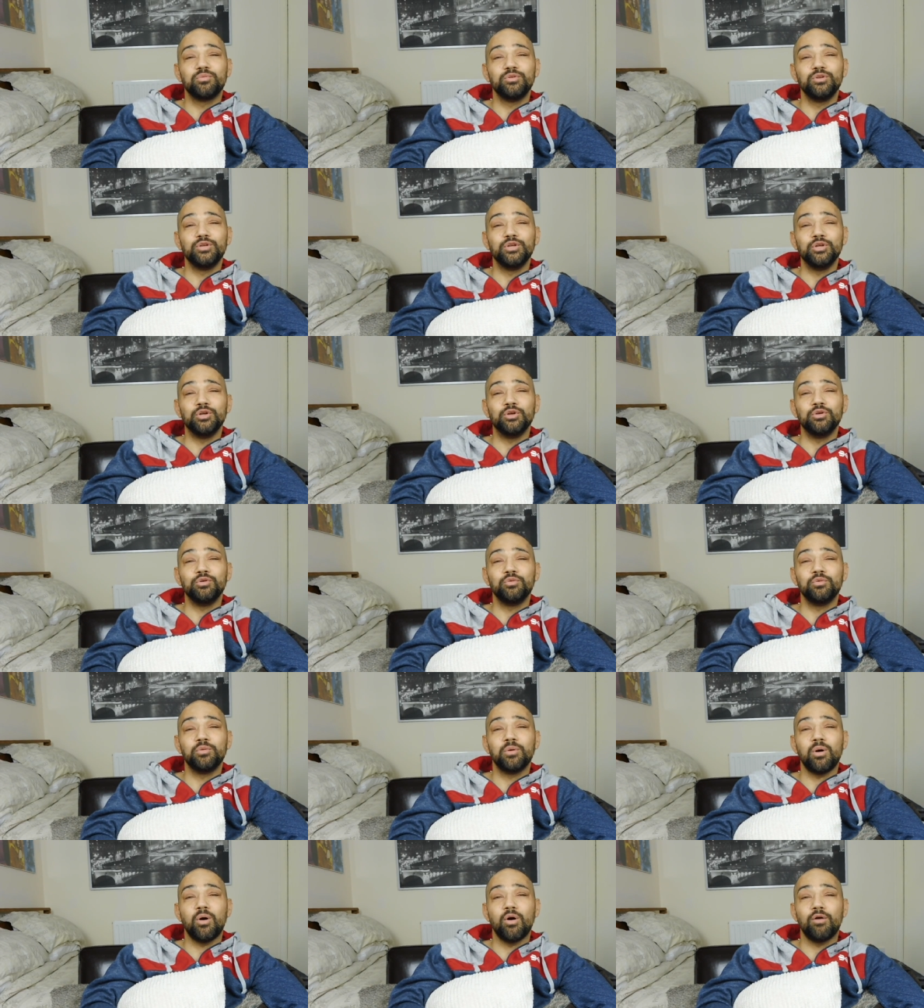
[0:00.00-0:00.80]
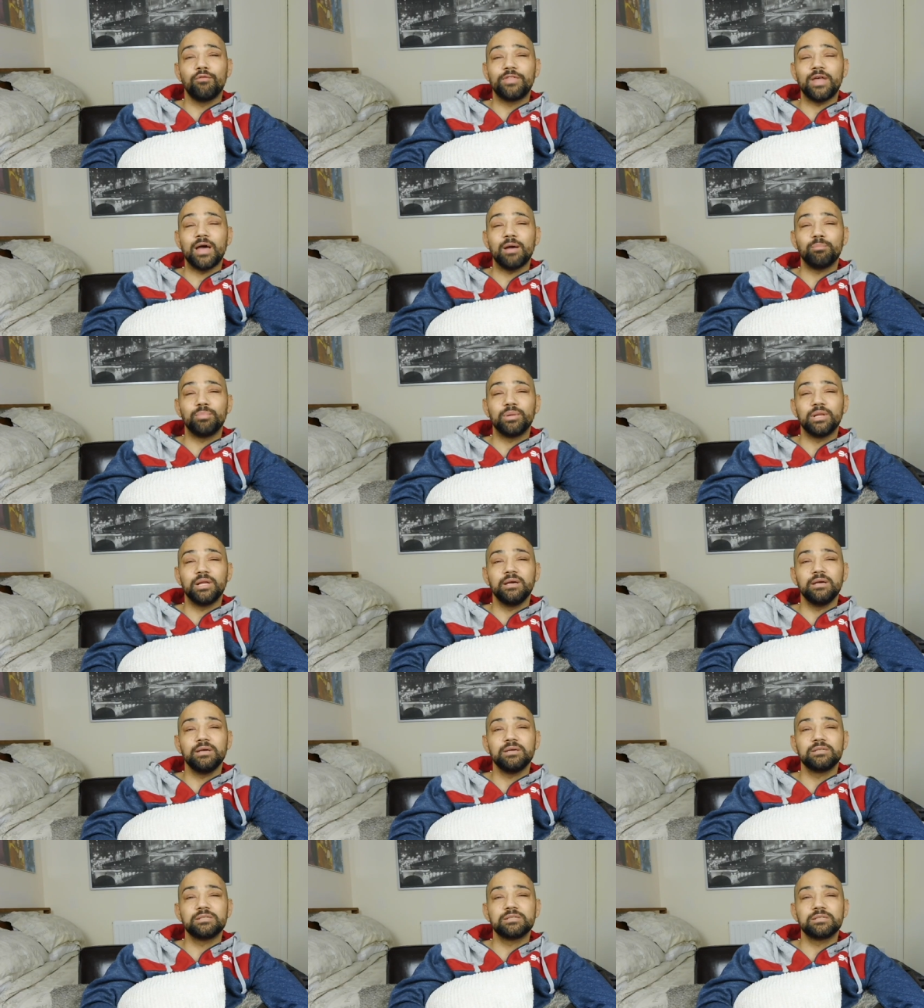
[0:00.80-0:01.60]
knew of that
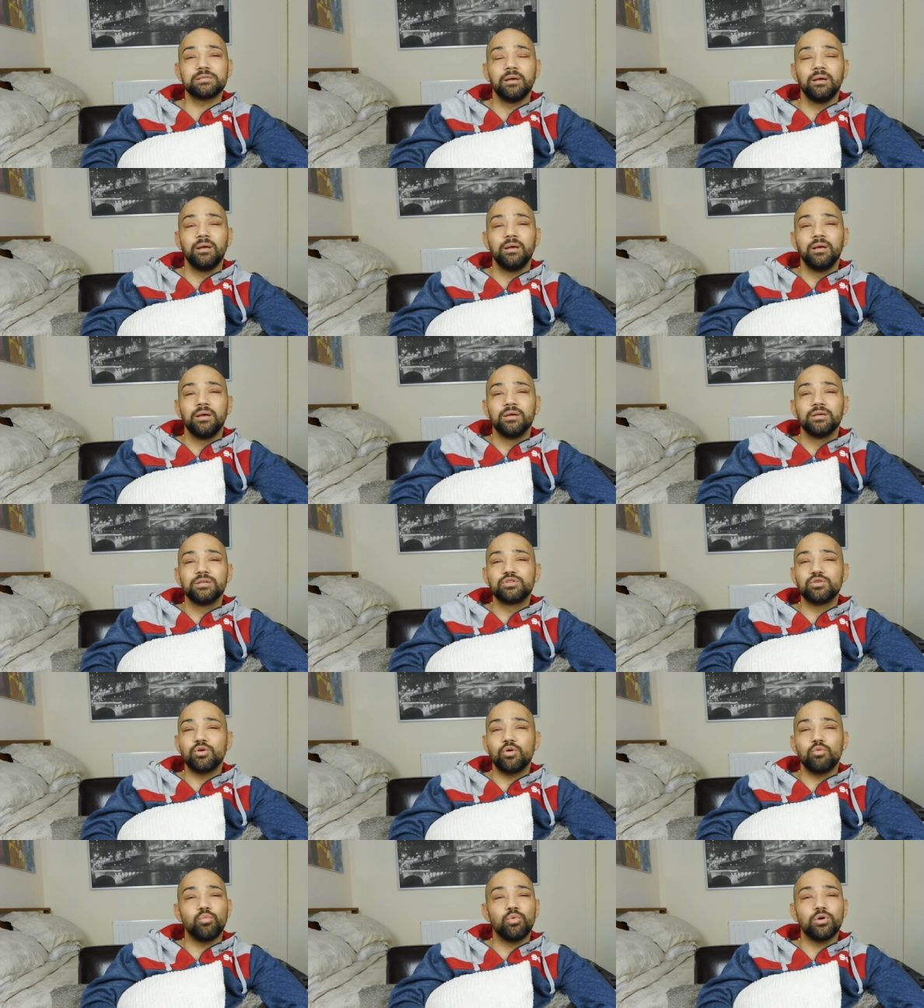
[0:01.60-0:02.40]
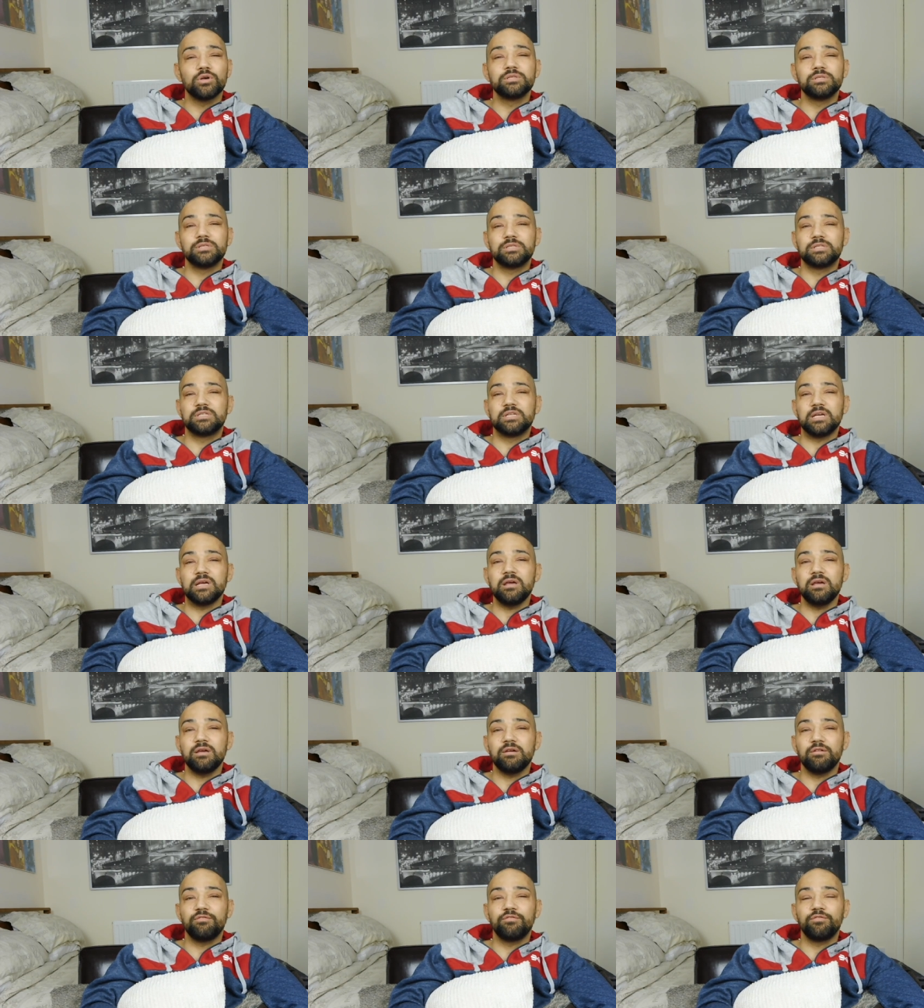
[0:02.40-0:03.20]
place, so it wasn't
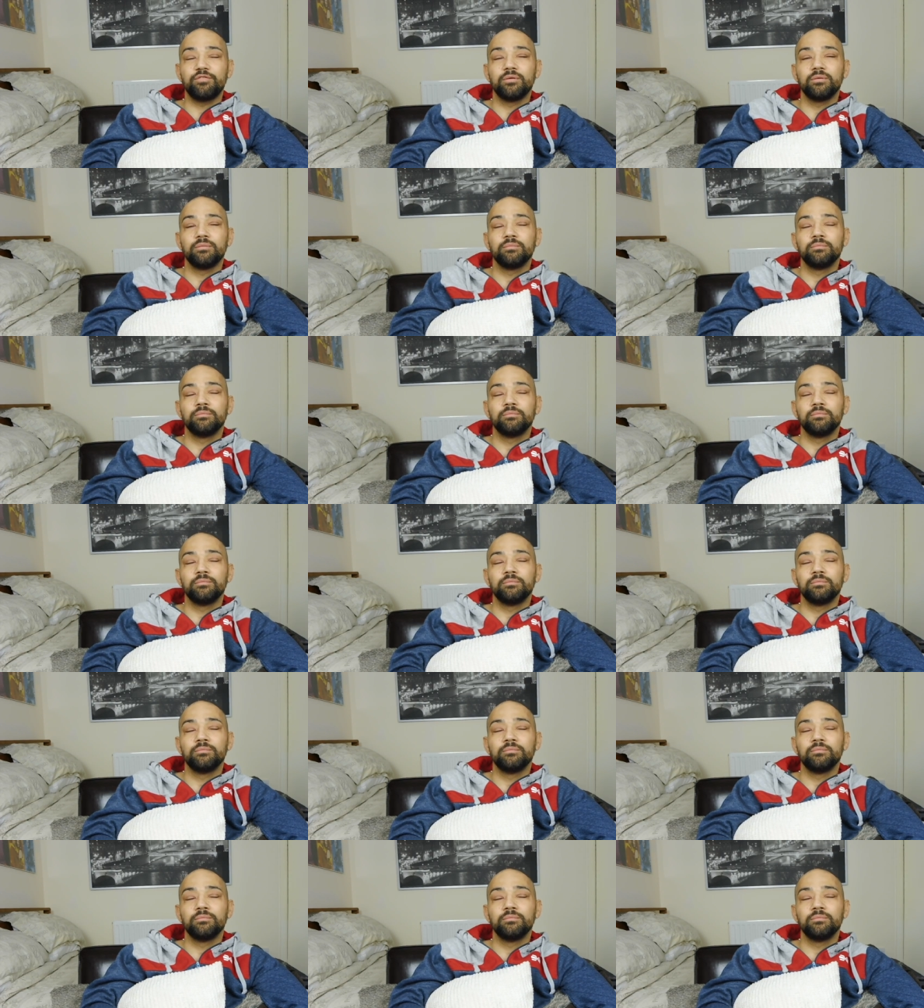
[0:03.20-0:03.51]
safe.